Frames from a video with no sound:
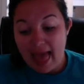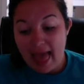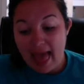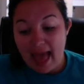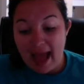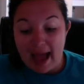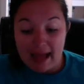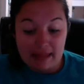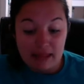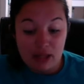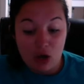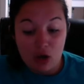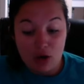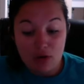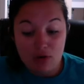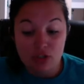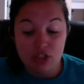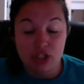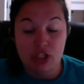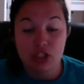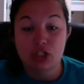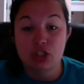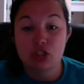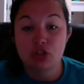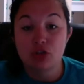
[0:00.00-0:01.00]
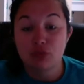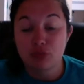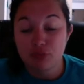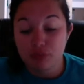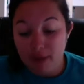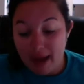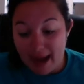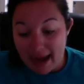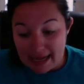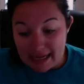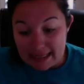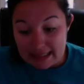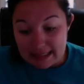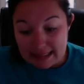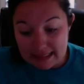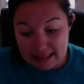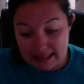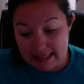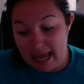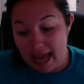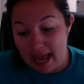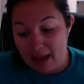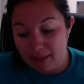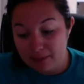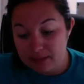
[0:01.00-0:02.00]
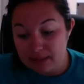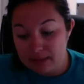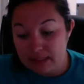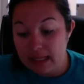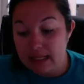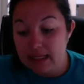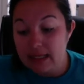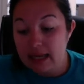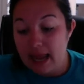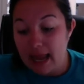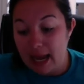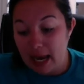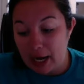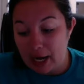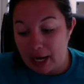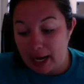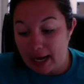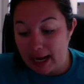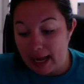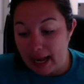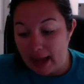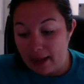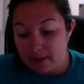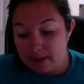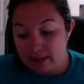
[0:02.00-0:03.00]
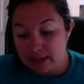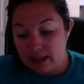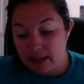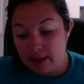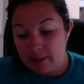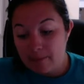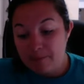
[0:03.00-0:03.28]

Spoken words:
at the ocean's greatest depths and areas,